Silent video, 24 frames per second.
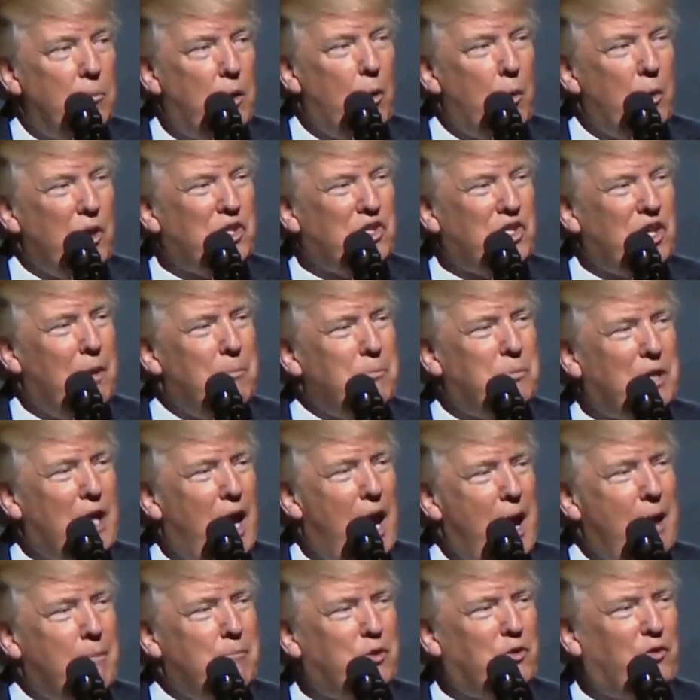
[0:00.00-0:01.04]
But we
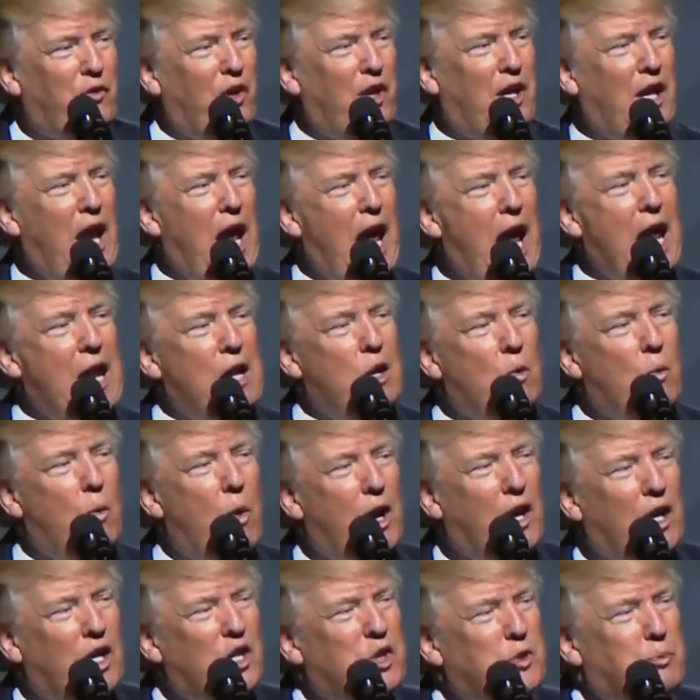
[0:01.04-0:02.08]
sometimes forget
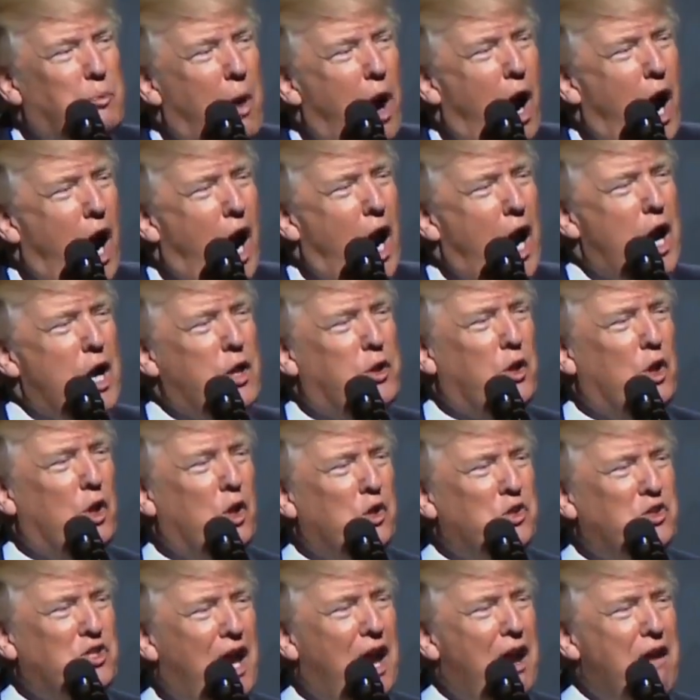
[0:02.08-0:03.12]
what inspired
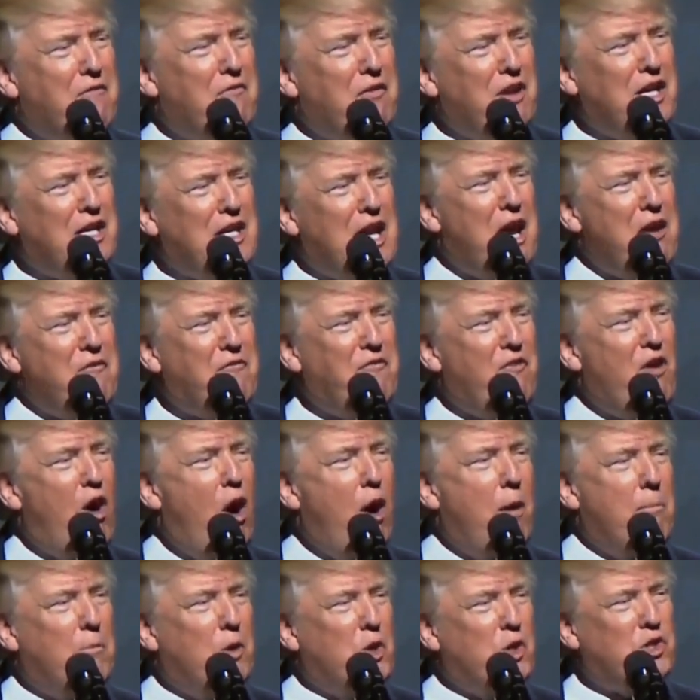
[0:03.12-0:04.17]
those everyday
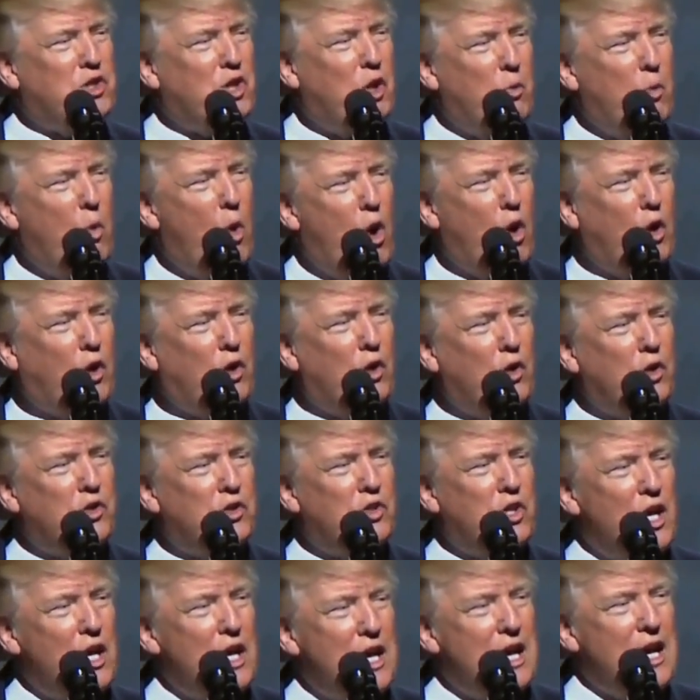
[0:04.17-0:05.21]
farmers and
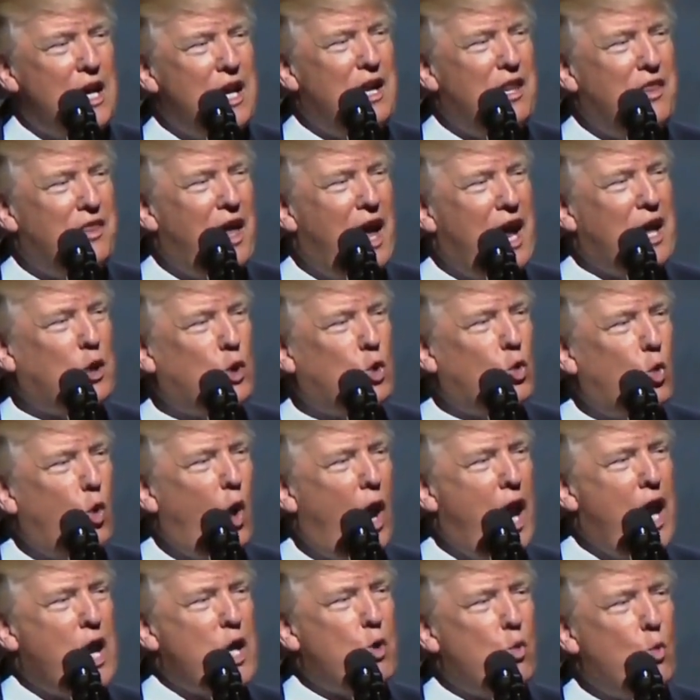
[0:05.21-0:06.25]
workers in that
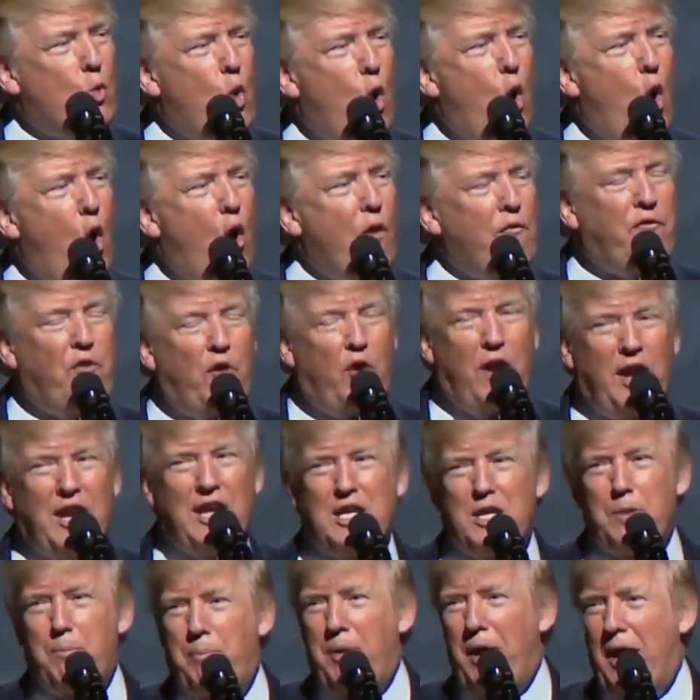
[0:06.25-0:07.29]
great war for
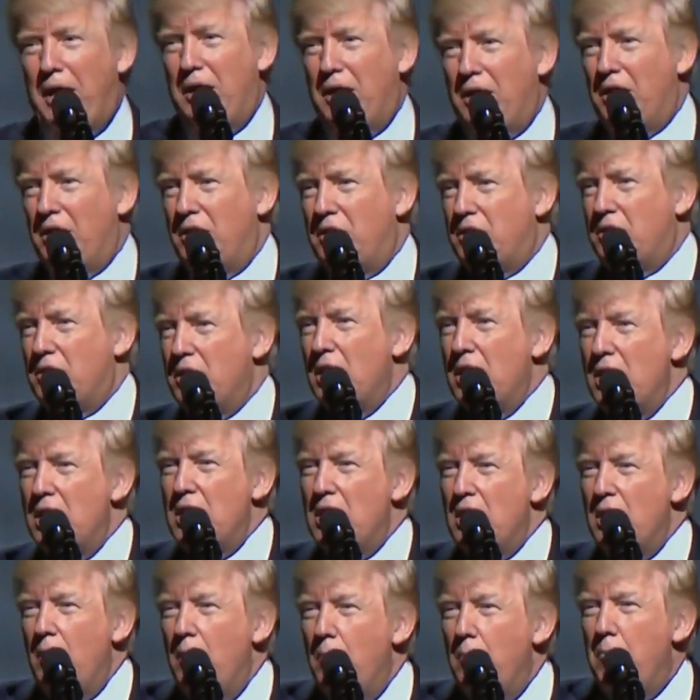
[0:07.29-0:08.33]
independence.
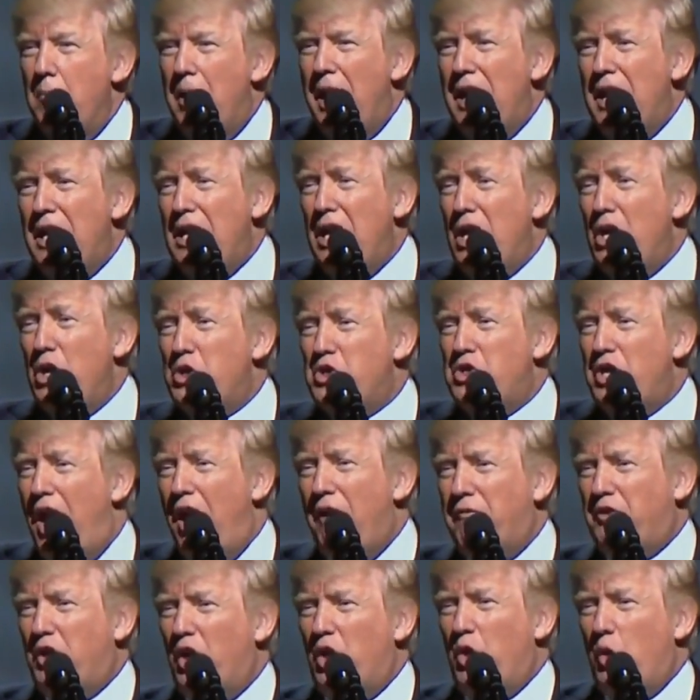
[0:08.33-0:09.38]
Many years
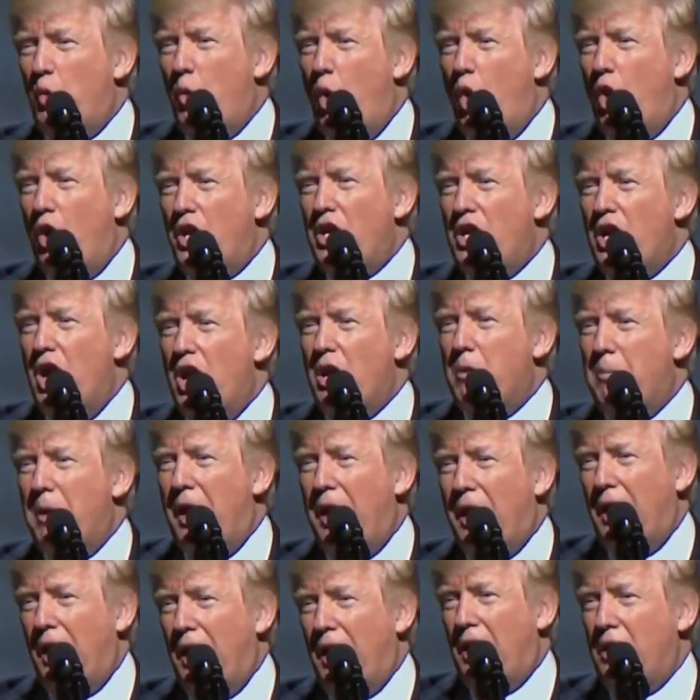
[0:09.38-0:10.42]
after the war, a young
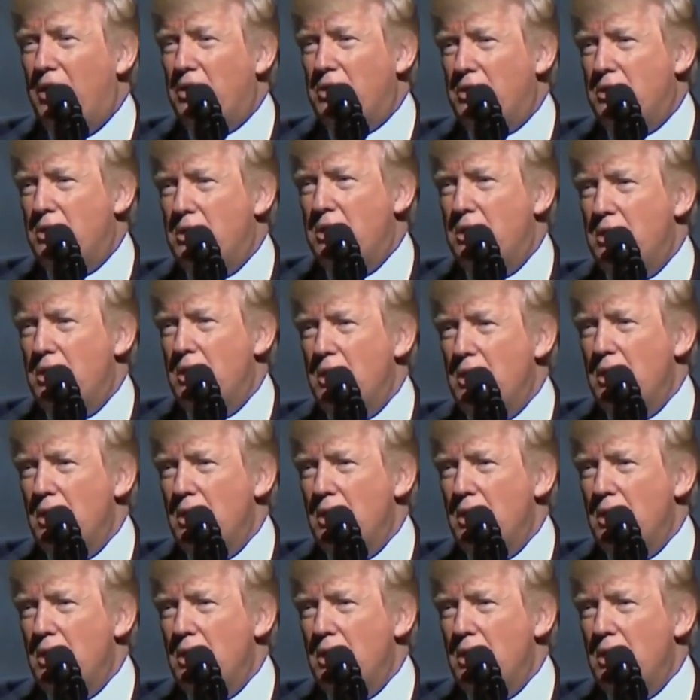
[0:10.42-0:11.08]
man asked